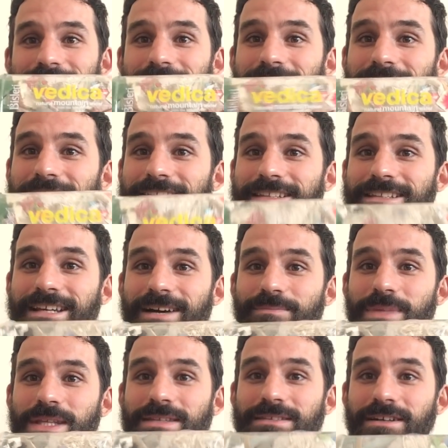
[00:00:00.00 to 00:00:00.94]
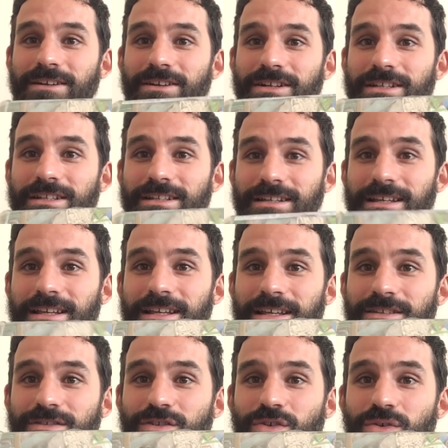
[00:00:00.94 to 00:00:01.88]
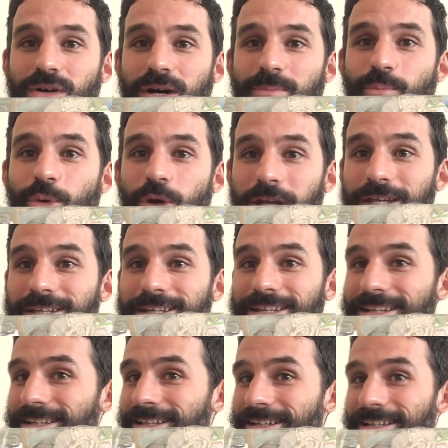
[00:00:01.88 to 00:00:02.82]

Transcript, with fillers: and it can be turned into a brick